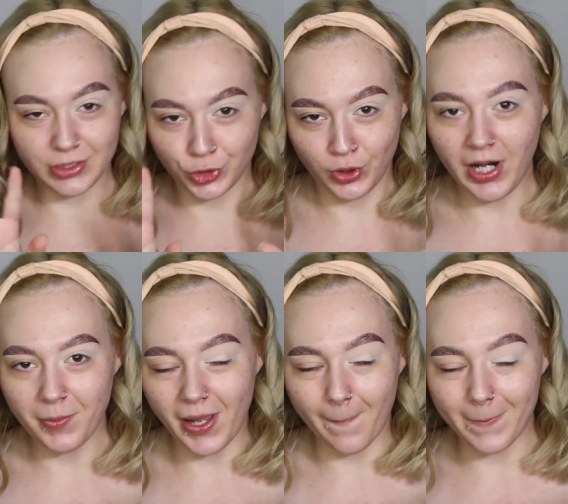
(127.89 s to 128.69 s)
try
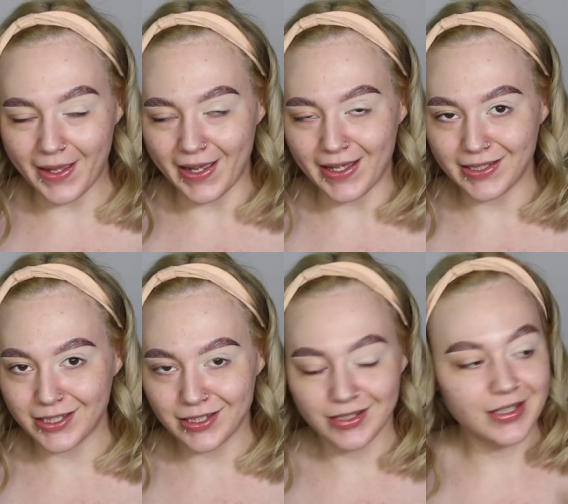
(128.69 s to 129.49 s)
my
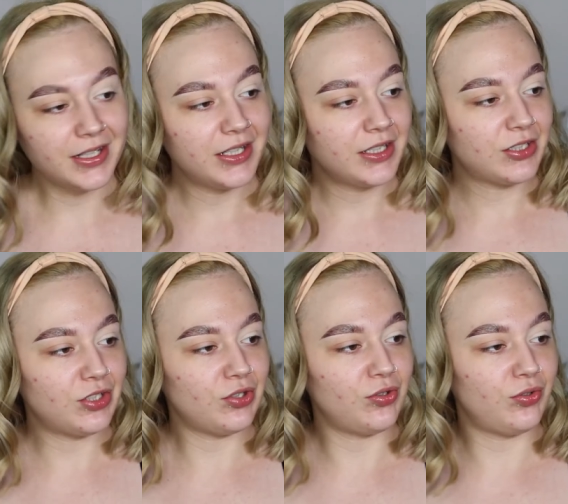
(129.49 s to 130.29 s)
best
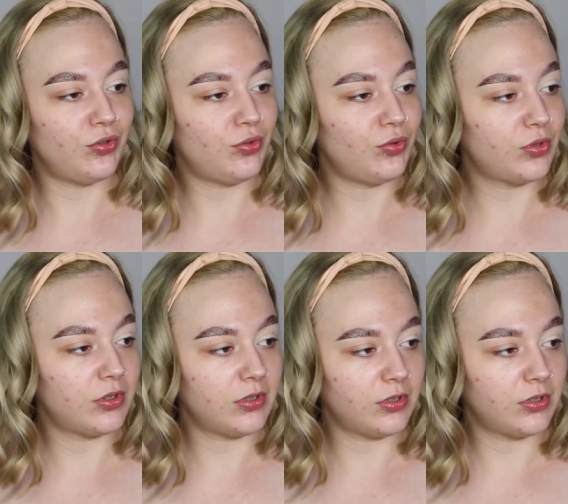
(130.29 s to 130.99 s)
to